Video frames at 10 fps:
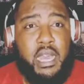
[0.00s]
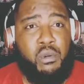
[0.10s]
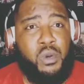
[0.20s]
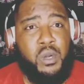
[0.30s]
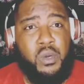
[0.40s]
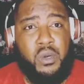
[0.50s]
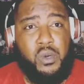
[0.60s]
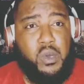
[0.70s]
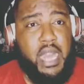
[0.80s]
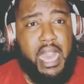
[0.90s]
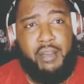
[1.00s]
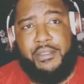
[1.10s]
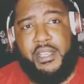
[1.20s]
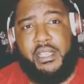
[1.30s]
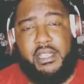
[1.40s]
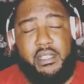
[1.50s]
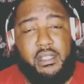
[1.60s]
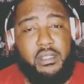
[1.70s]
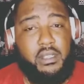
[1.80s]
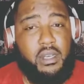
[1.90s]
I will have it
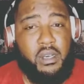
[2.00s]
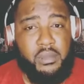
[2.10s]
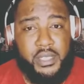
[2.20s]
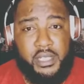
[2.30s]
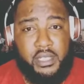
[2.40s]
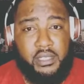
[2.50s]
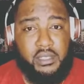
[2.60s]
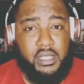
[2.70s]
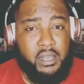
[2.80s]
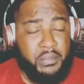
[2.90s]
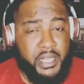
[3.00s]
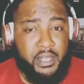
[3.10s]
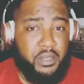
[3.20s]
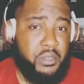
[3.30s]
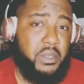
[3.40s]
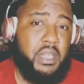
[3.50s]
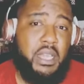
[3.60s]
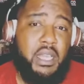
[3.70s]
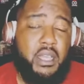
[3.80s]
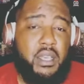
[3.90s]
on the thumbnail
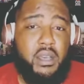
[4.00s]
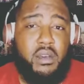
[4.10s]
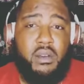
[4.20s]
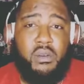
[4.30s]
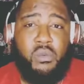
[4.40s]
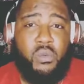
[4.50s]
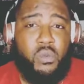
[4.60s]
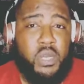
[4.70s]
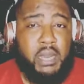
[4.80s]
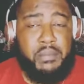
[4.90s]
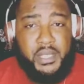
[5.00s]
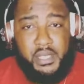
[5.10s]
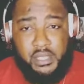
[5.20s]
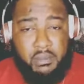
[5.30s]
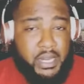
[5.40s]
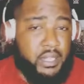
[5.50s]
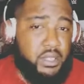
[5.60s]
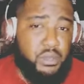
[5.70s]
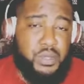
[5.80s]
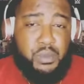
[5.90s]
when I put this on my
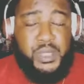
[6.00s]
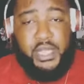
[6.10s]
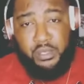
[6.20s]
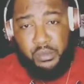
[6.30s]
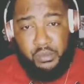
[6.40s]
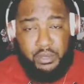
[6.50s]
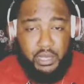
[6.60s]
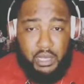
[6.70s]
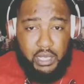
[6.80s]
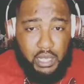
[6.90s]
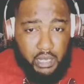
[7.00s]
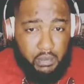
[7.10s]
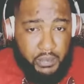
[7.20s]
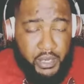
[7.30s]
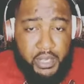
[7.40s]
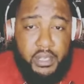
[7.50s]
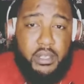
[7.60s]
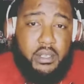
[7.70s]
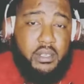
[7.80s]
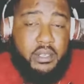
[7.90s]
YouTube channel.
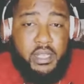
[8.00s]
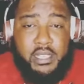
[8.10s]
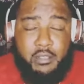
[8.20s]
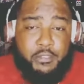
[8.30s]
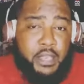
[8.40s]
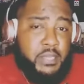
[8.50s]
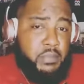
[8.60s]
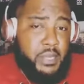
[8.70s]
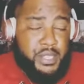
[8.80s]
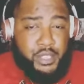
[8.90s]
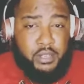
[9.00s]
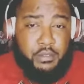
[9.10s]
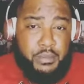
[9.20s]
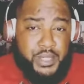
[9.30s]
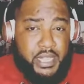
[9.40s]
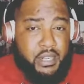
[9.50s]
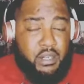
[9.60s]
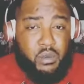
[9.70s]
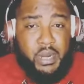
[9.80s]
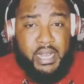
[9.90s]
But it's a famous picture of them
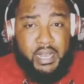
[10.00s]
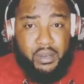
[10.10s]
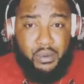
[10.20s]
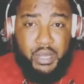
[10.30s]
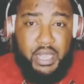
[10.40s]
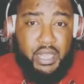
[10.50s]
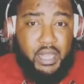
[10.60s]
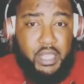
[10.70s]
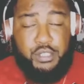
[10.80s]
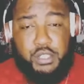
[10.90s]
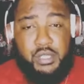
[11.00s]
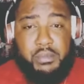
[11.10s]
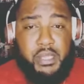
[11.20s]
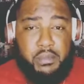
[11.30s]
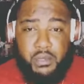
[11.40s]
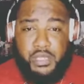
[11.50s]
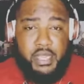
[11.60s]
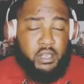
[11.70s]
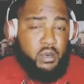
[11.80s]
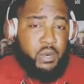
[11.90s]
standing around, hundreds of people
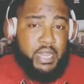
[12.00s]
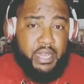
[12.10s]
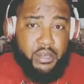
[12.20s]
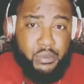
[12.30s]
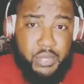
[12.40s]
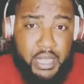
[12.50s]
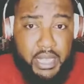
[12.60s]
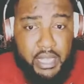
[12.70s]
standing around,